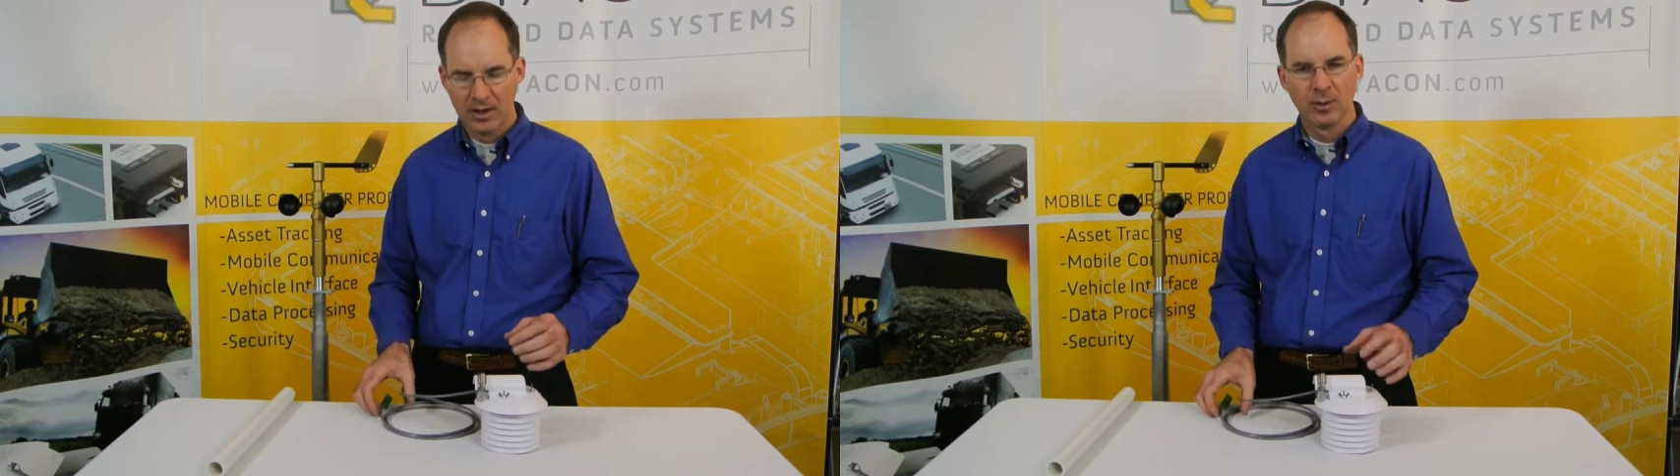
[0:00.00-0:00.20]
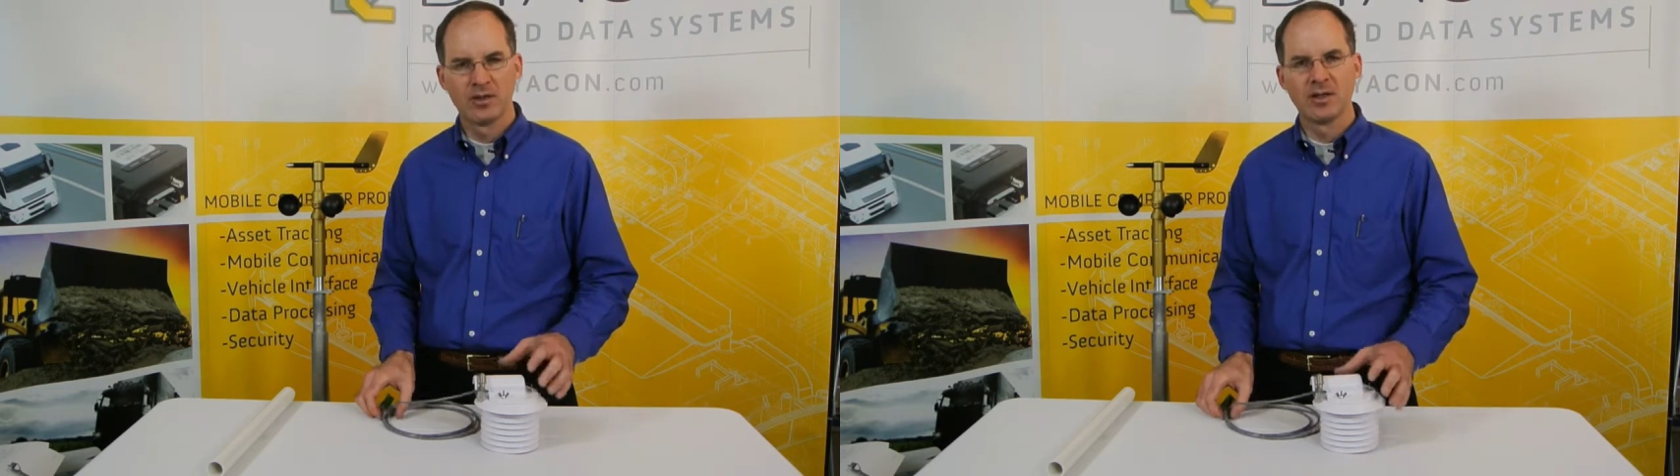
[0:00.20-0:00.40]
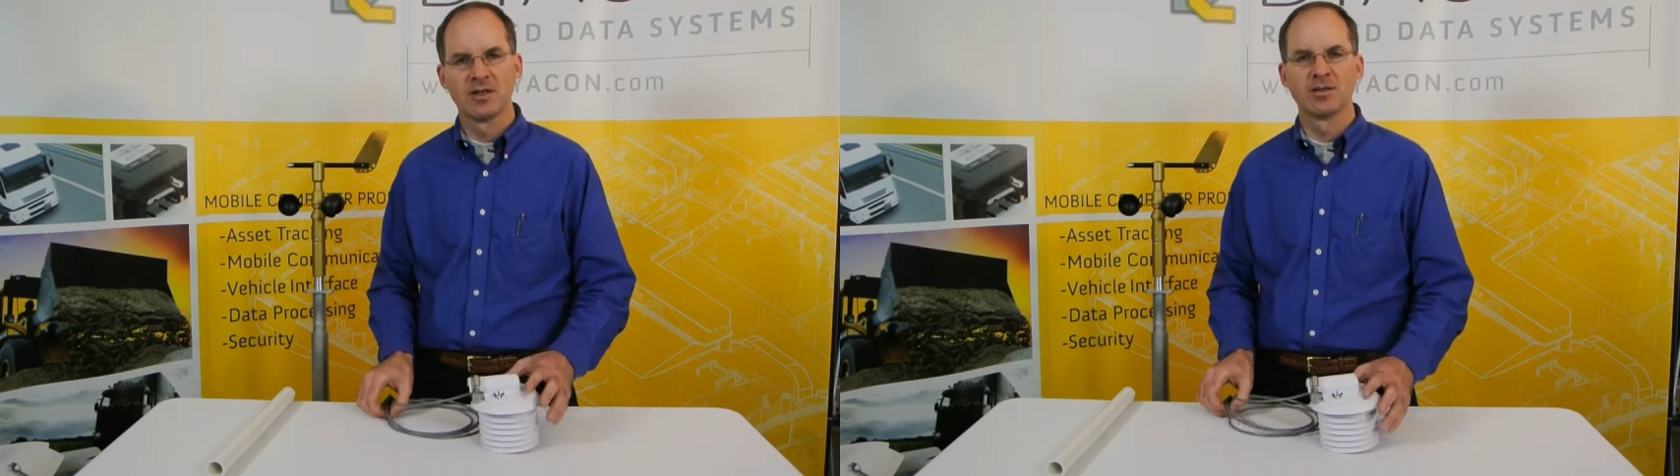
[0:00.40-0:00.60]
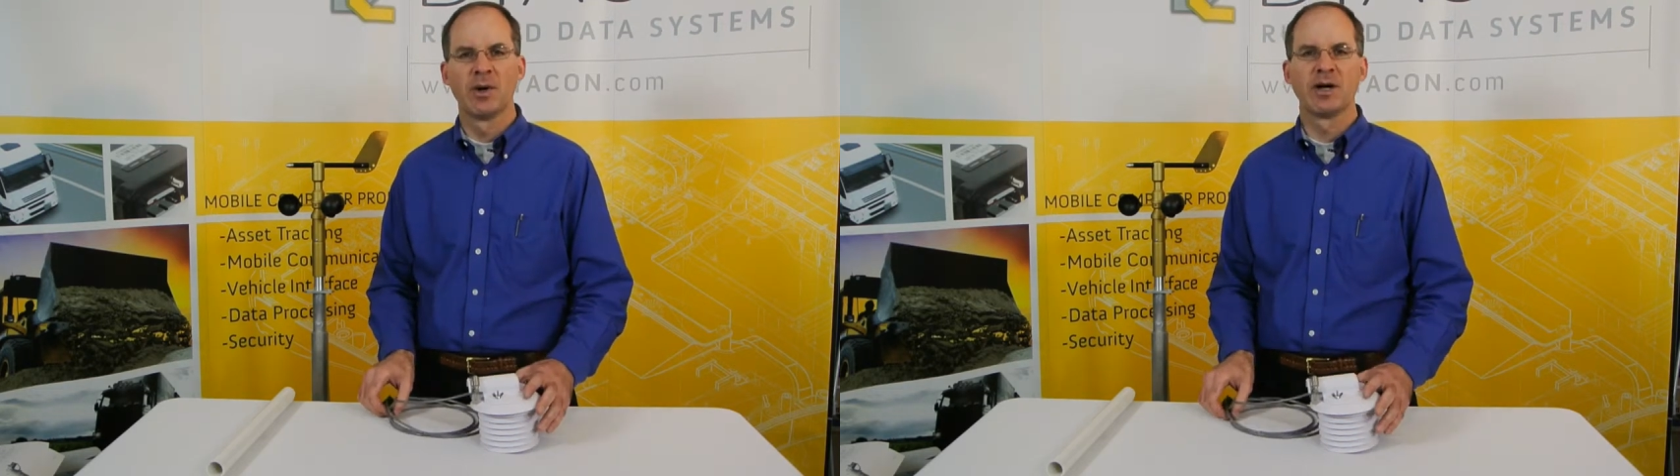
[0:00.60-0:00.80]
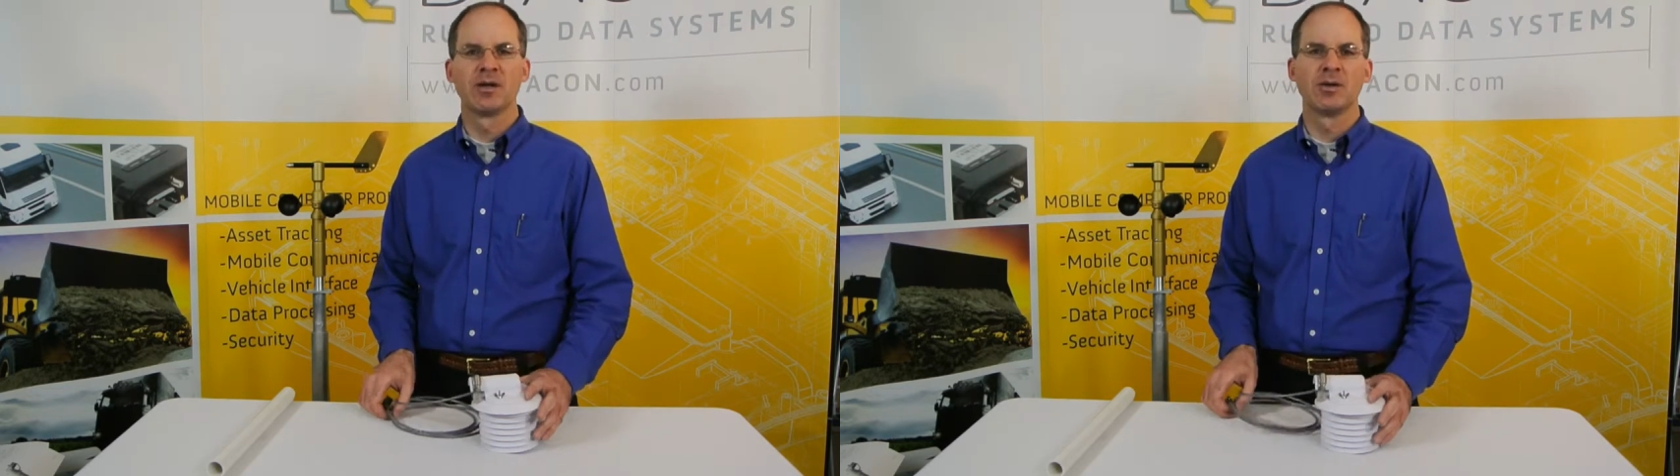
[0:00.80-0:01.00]
We did this
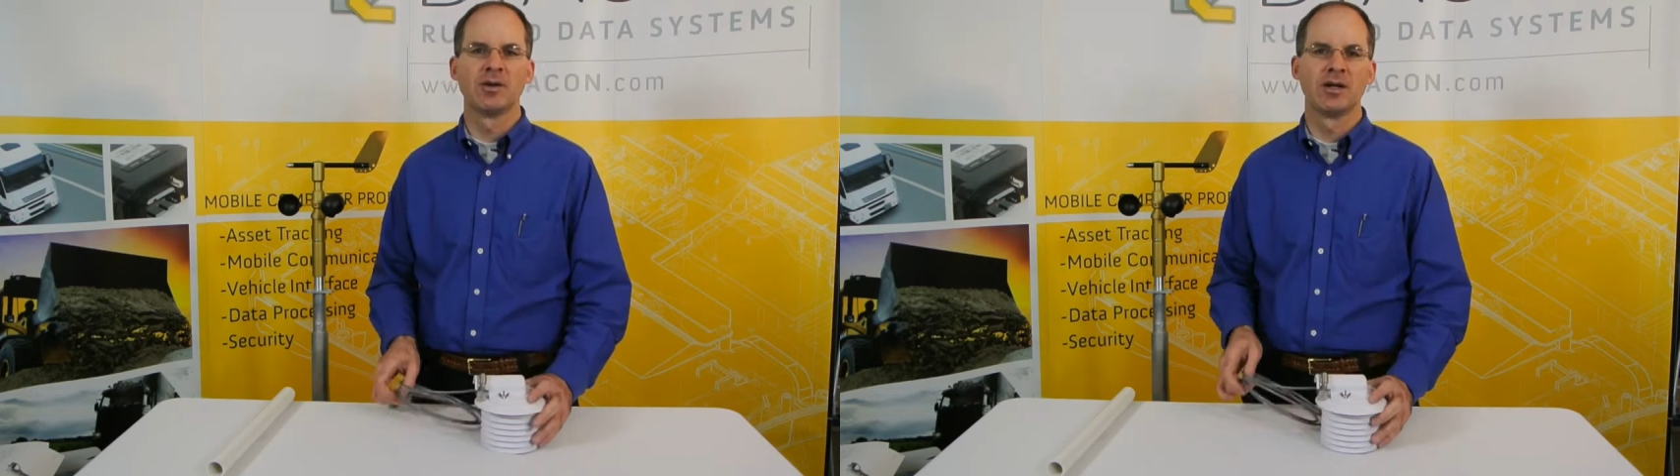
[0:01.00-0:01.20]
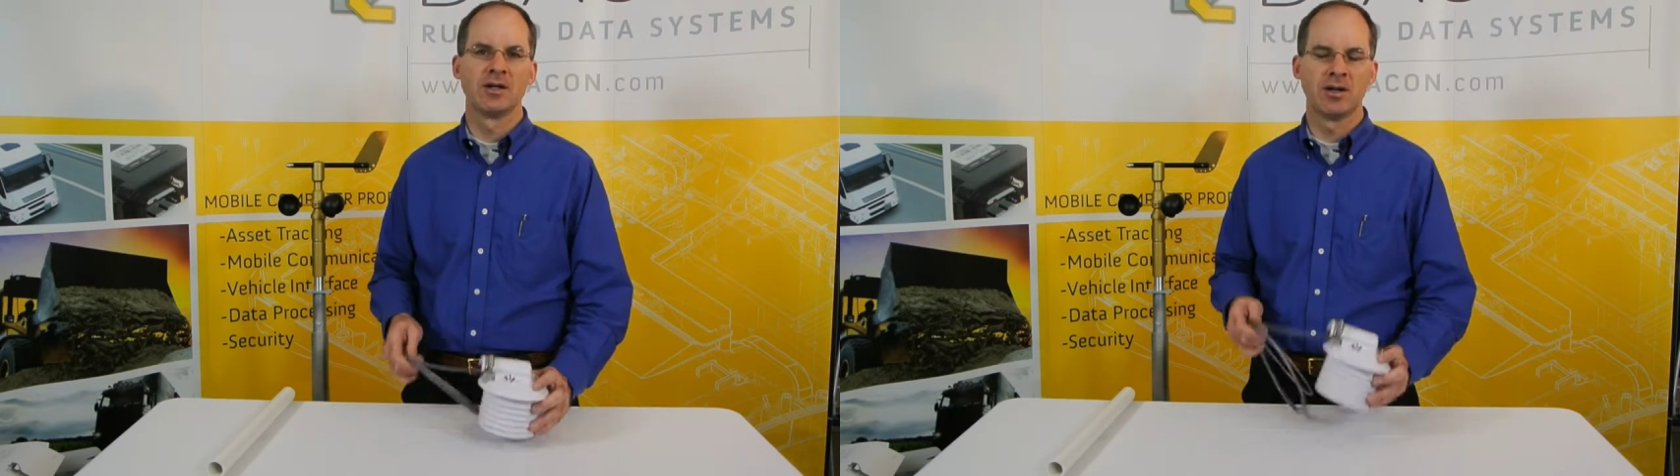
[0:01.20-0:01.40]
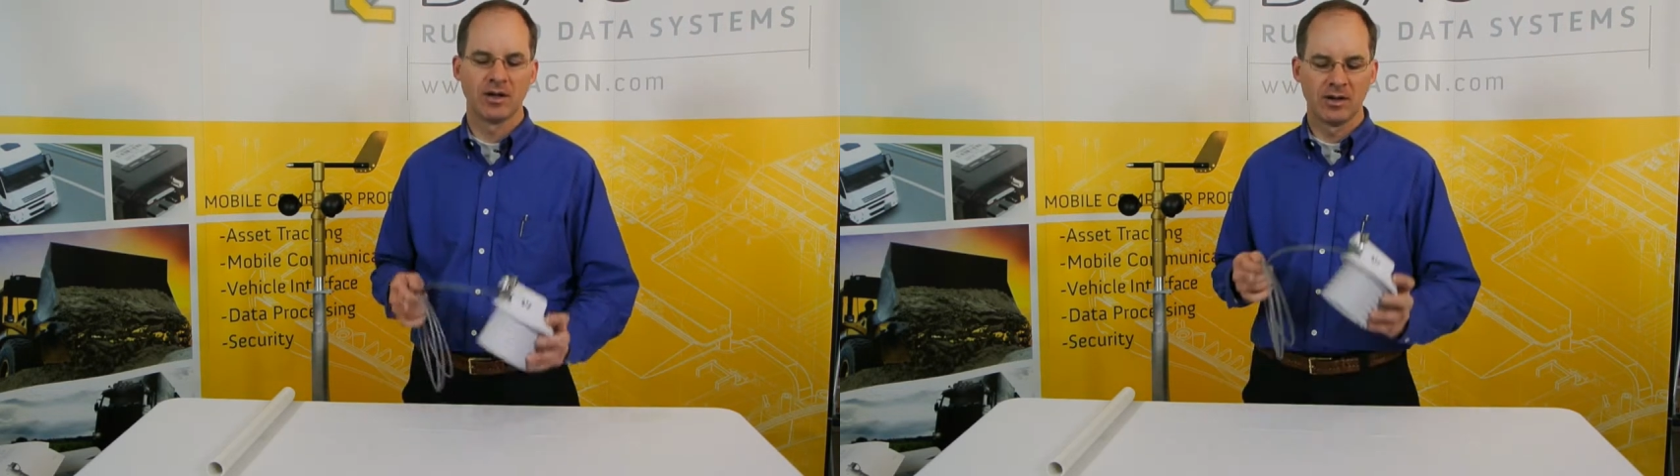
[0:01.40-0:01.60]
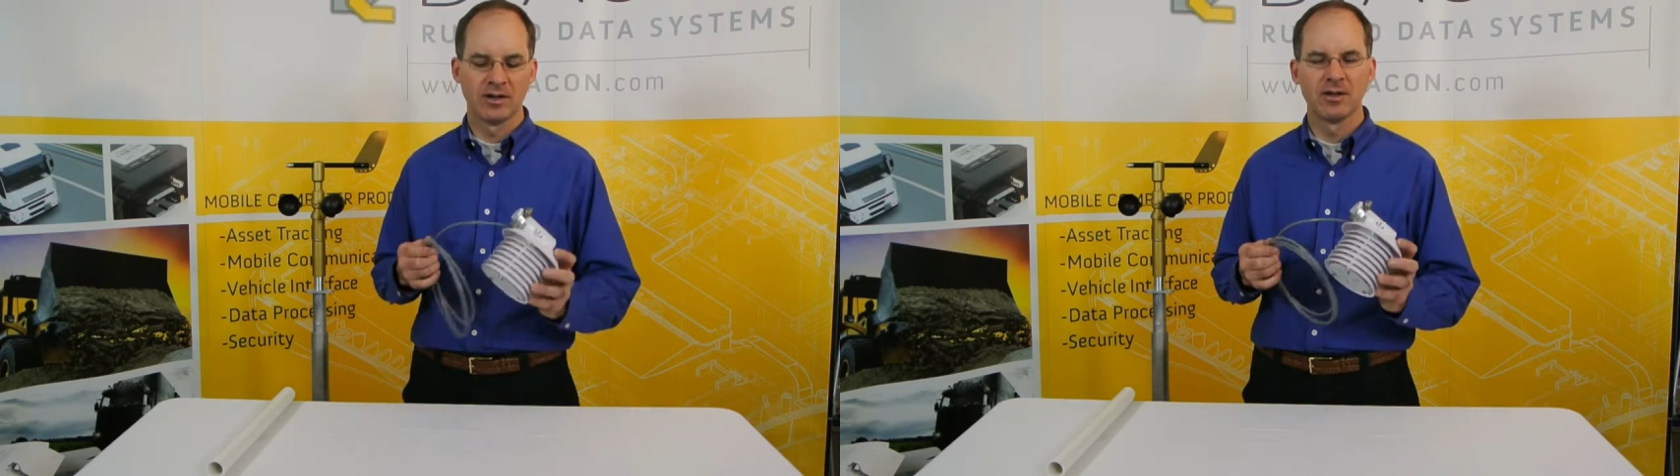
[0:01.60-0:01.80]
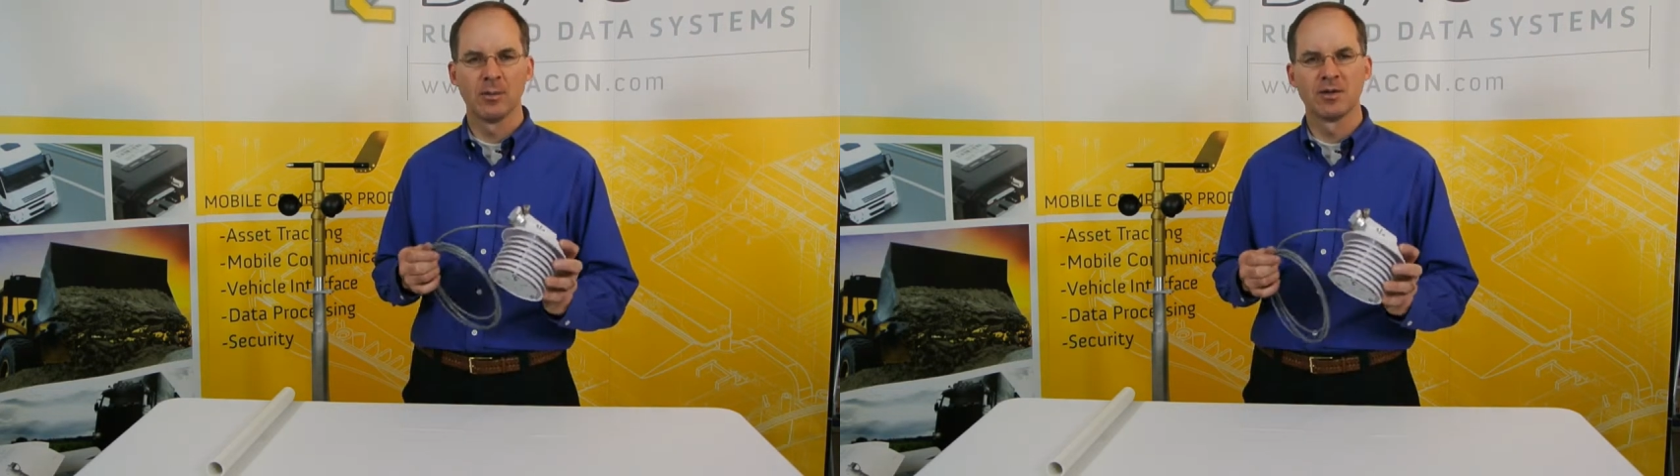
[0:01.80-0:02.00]
by including not
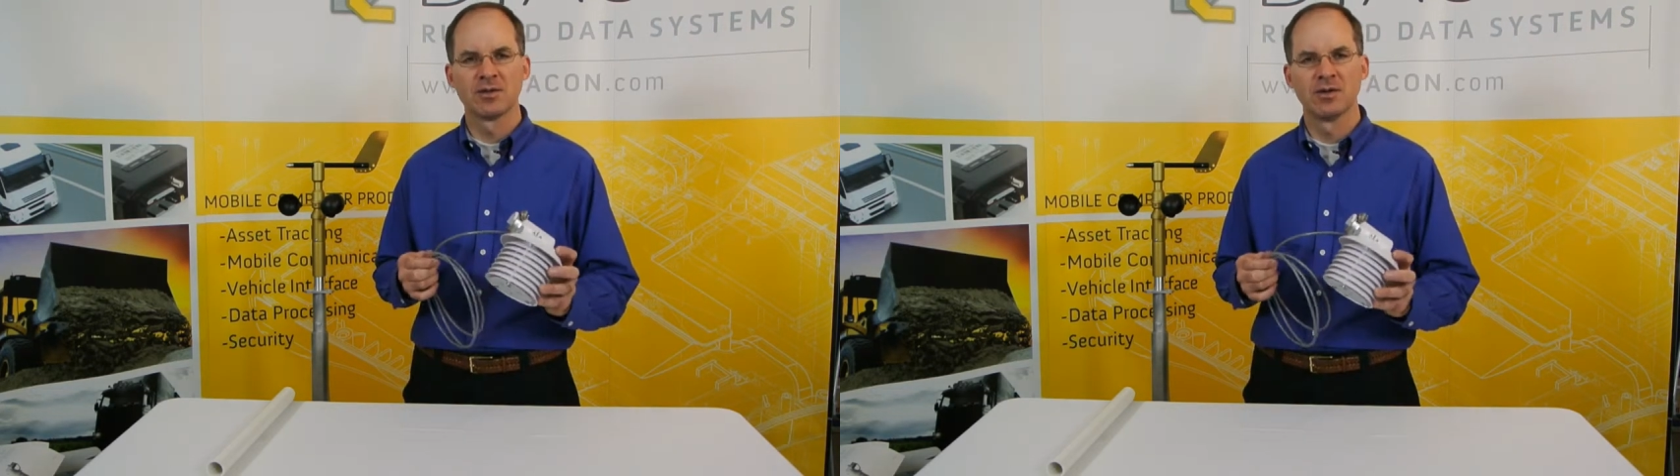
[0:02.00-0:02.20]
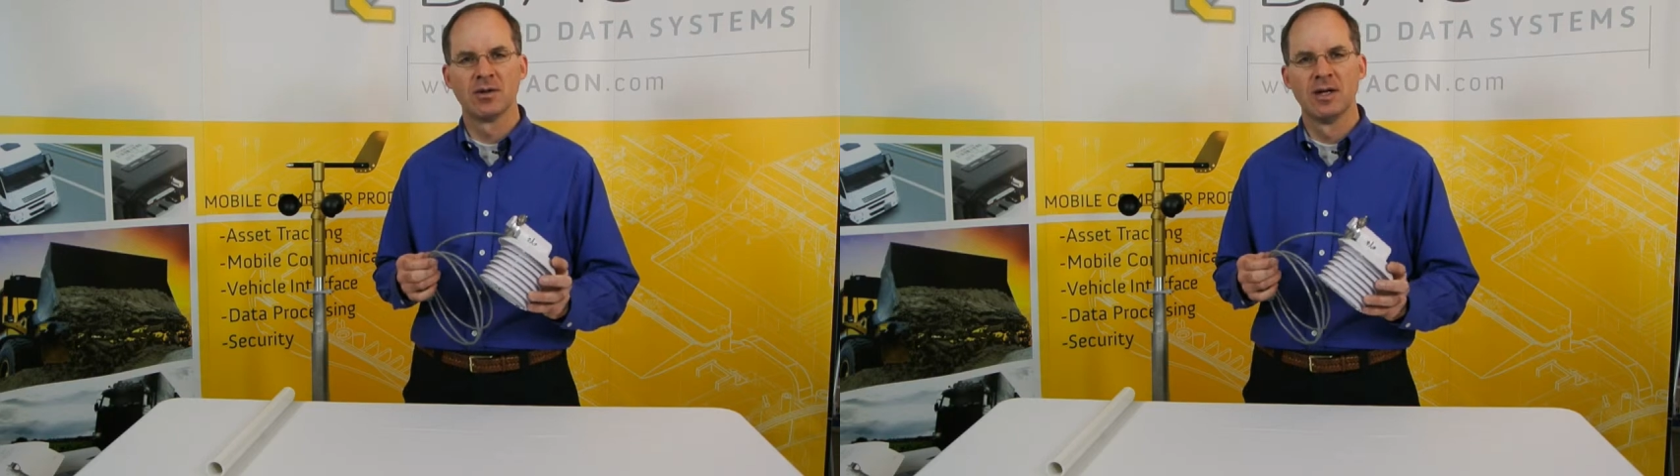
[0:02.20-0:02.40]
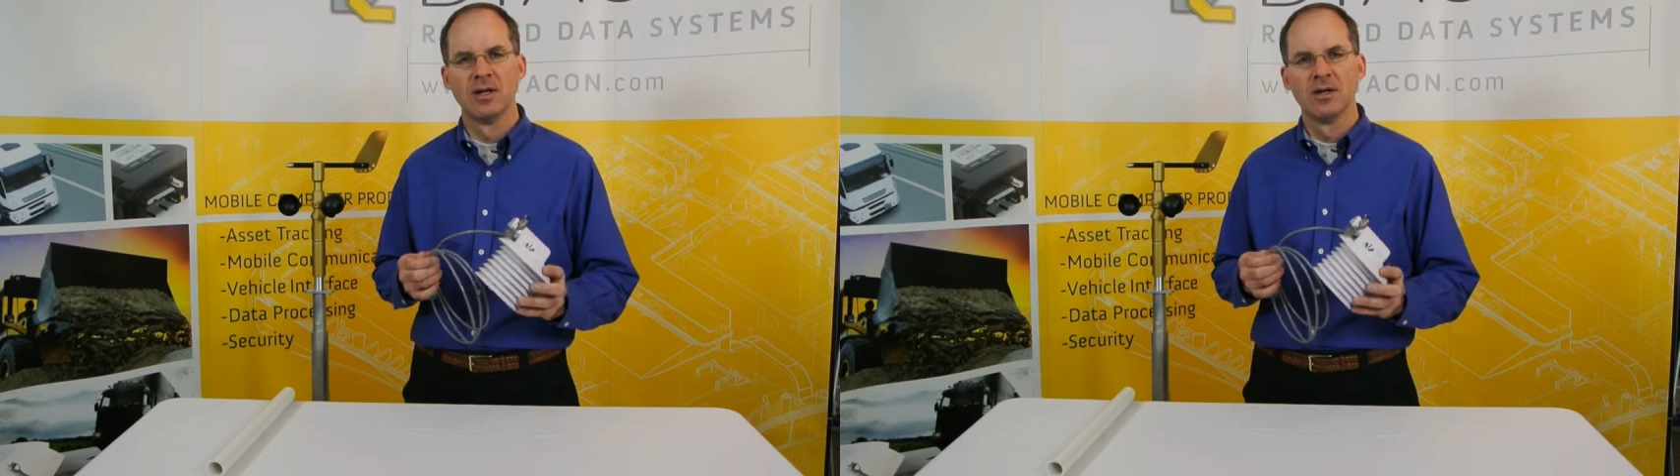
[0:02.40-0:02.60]
only temperature,